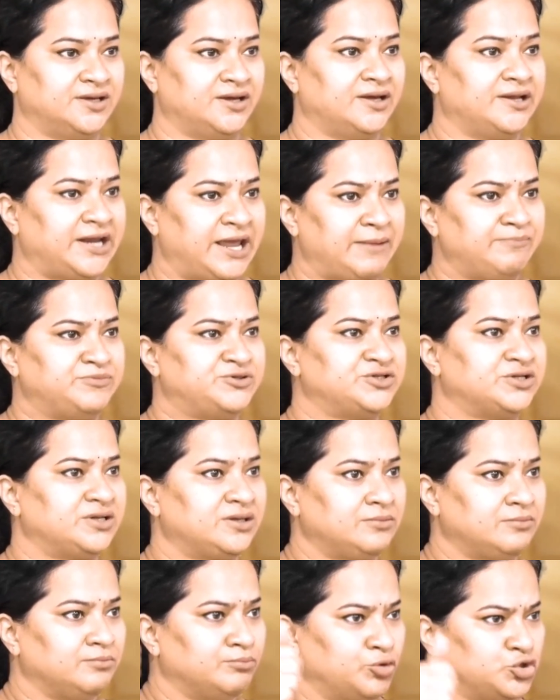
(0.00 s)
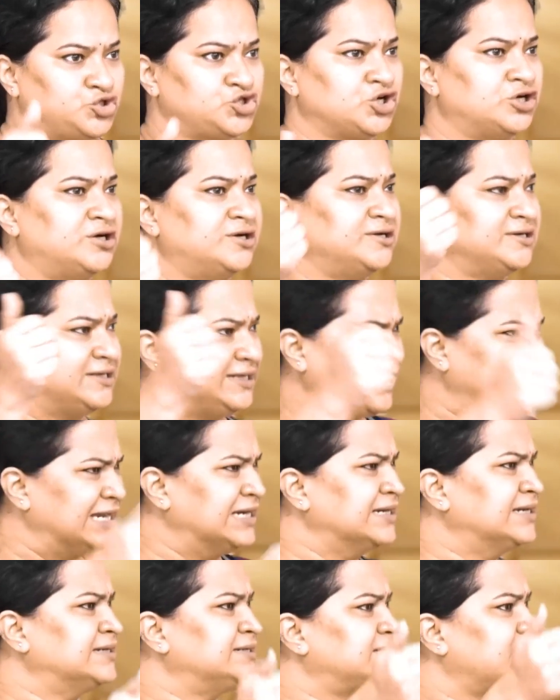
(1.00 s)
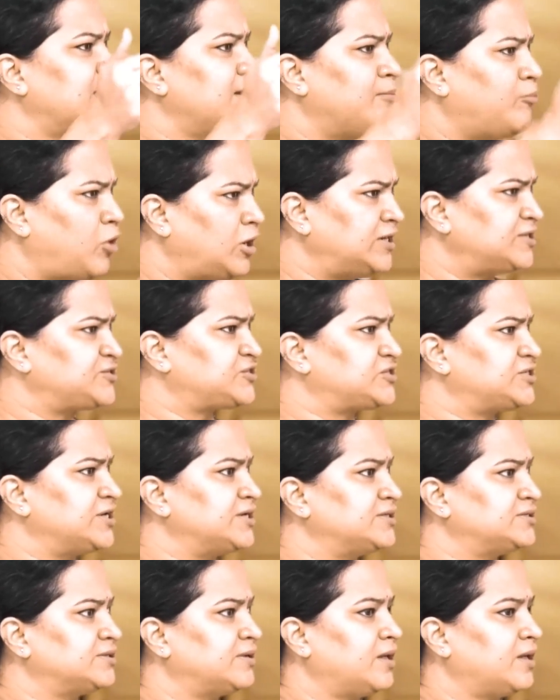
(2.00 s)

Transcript: raped, butchered, killed, molested.